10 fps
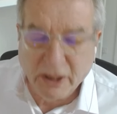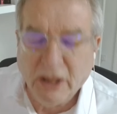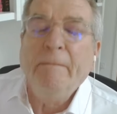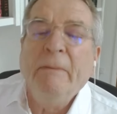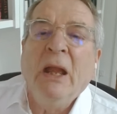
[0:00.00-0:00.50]

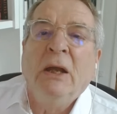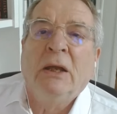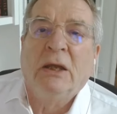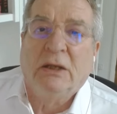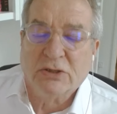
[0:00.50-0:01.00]
it is the
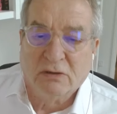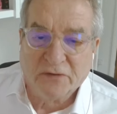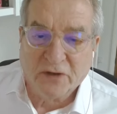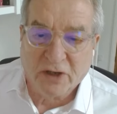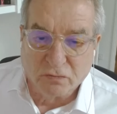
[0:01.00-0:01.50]
fixed
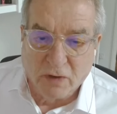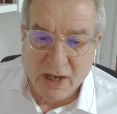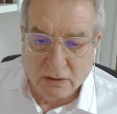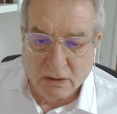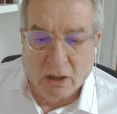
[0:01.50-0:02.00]
rate
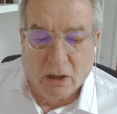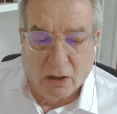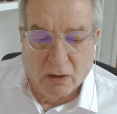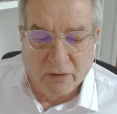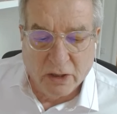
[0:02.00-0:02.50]
of
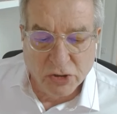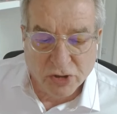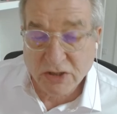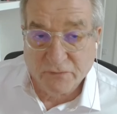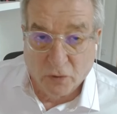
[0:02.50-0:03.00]
interest
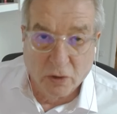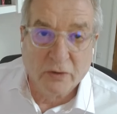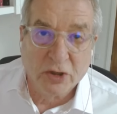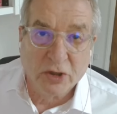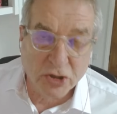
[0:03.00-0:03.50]
for the
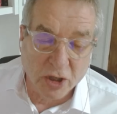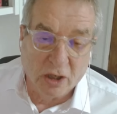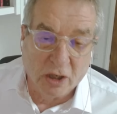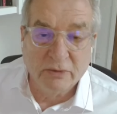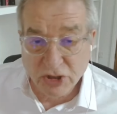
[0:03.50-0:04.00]
term. In this
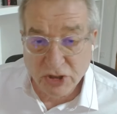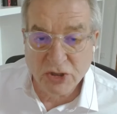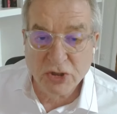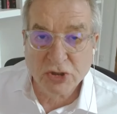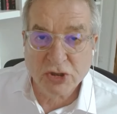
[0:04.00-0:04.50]
case, it's
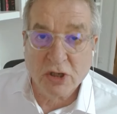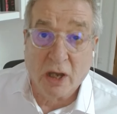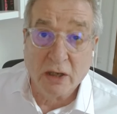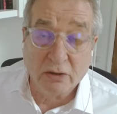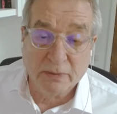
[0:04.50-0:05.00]
going to
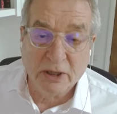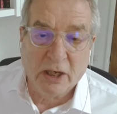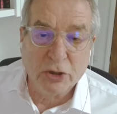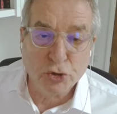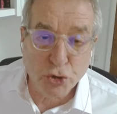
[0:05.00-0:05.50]
be a
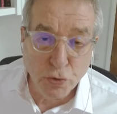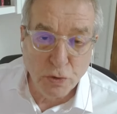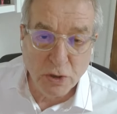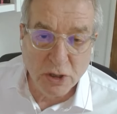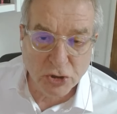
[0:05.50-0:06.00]
2-year
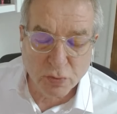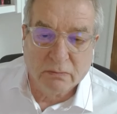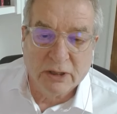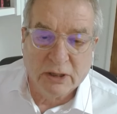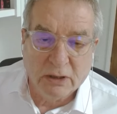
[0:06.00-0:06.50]
swap.
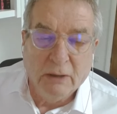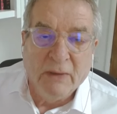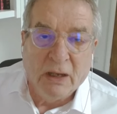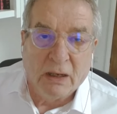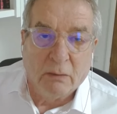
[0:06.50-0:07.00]
And
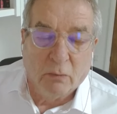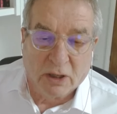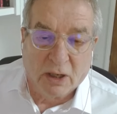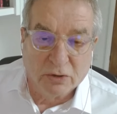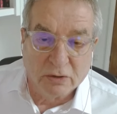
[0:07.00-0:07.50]
what I will do
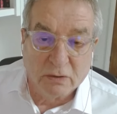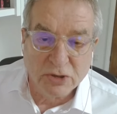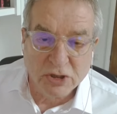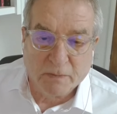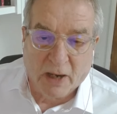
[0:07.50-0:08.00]
is
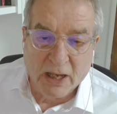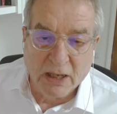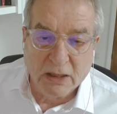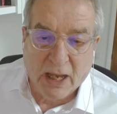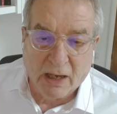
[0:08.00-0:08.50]
explain
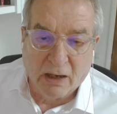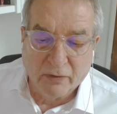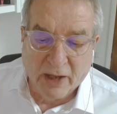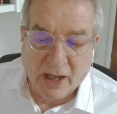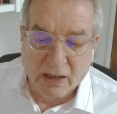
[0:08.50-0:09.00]
how that
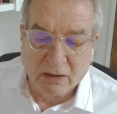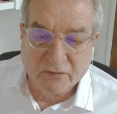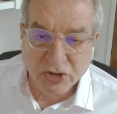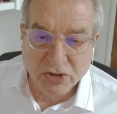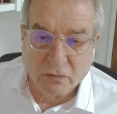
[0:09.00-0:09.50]
fixed
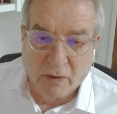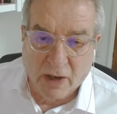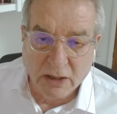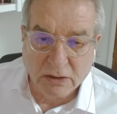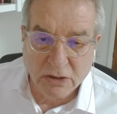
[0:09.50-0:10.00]
rate is
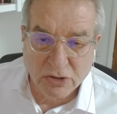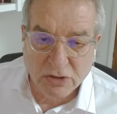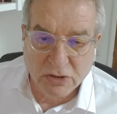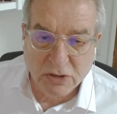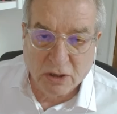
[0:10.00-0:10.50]

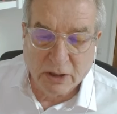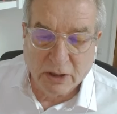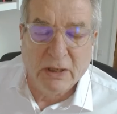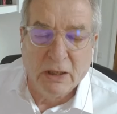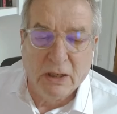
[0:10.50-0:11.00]
determined.
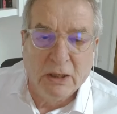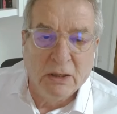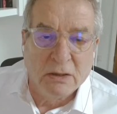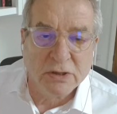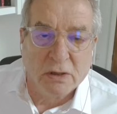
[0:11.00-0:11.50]
So
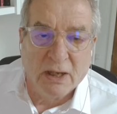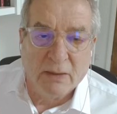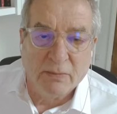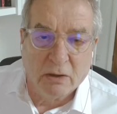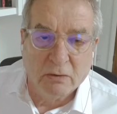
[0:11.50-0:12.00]
let me go
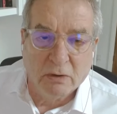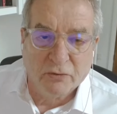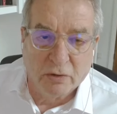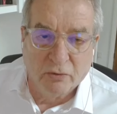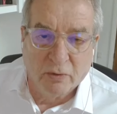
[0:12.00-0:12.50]
through the
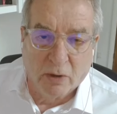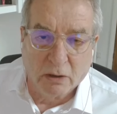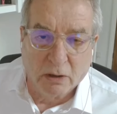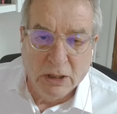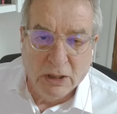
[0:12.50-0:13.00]
model.
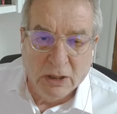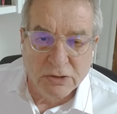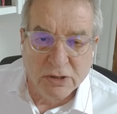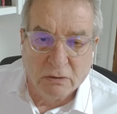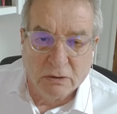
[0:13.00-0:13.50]
So
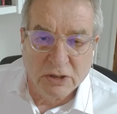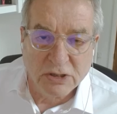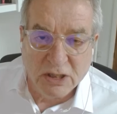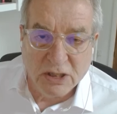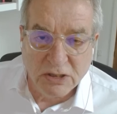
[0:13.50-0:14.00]
this
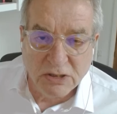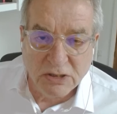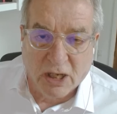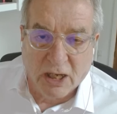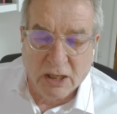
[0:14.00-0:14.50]
is a
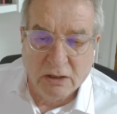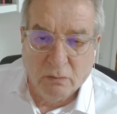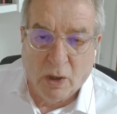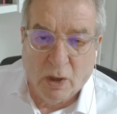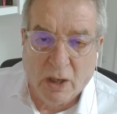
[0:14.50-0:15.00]

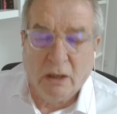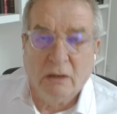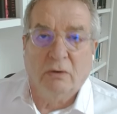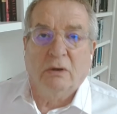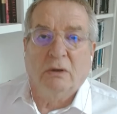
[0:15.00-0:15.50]
$100
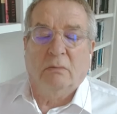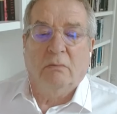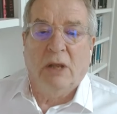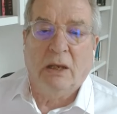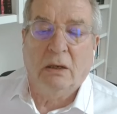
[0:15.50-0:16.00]

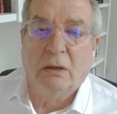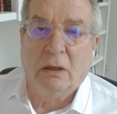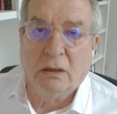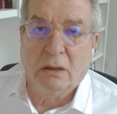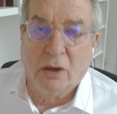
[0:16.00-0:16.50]

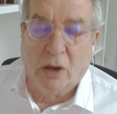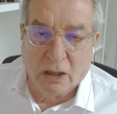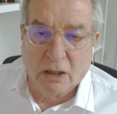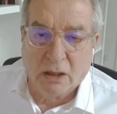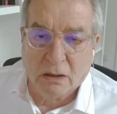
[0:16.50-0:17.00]
million
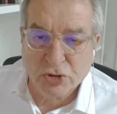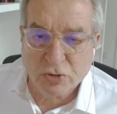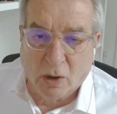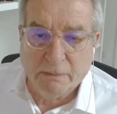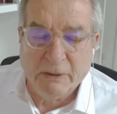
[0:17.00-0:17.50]
swap.
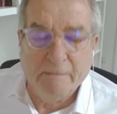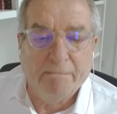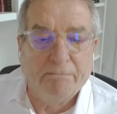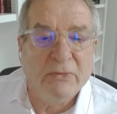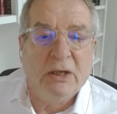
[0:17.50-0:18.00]

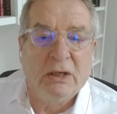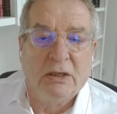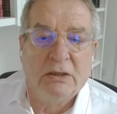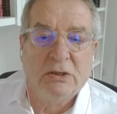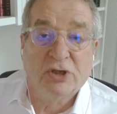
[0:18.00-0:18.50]
It is
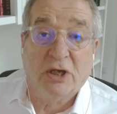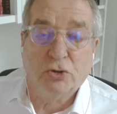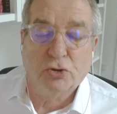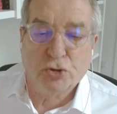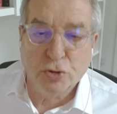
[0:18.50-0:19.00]
a
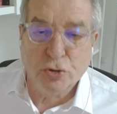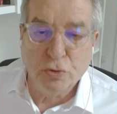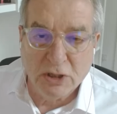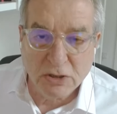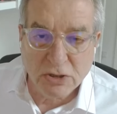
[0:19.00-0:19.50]
2-year
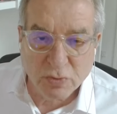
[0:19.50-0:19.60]
swap.